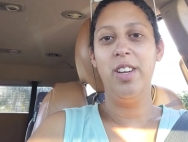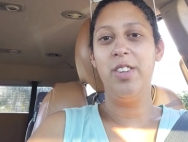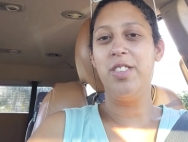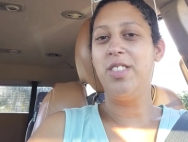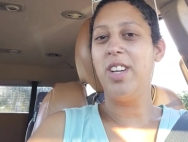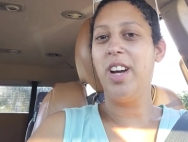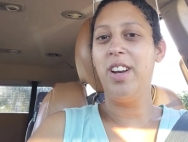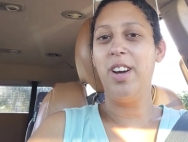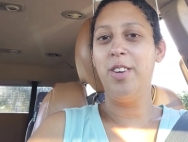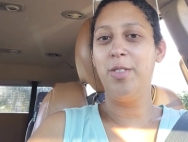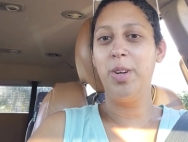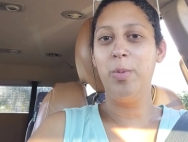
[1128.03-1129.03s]
is nine
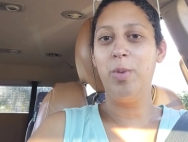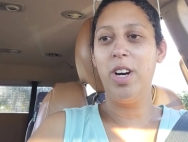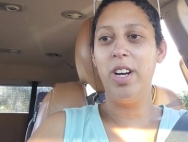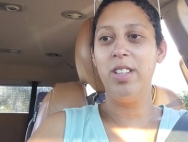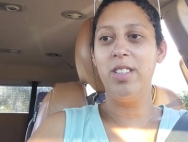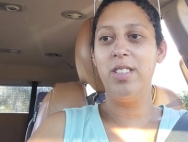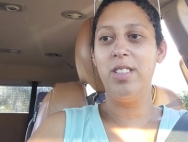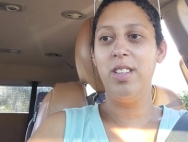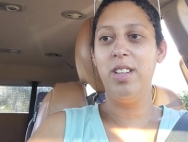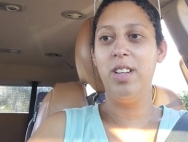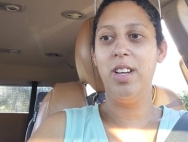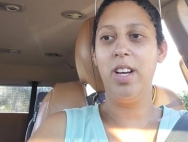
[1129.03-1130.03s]
hundred watts,
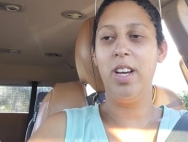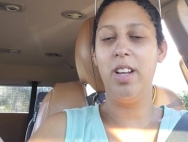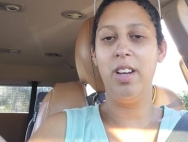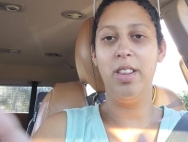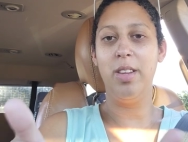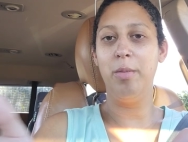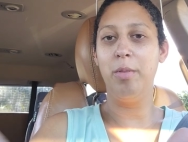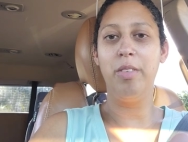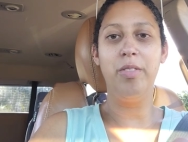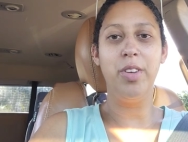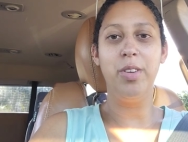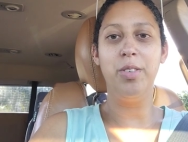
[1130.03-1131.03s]
and in the
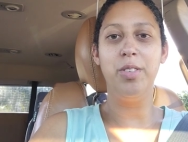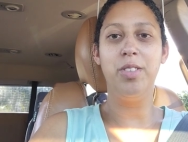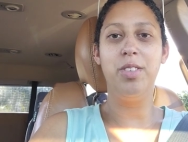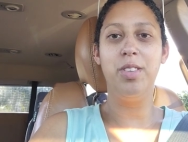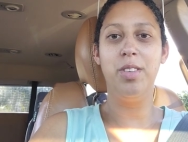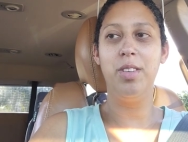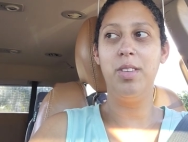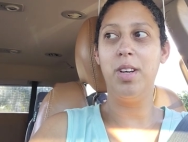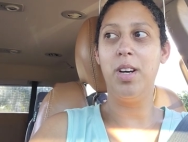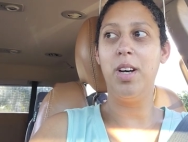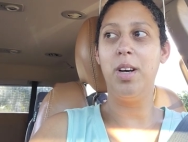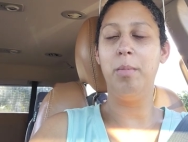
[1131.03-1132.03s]
reviews
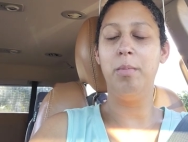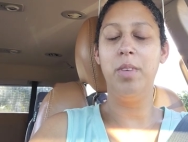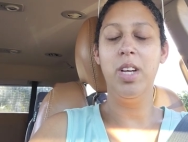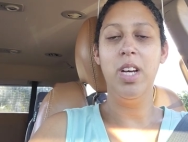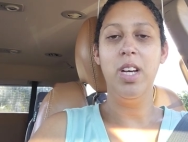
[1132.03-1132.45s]
um,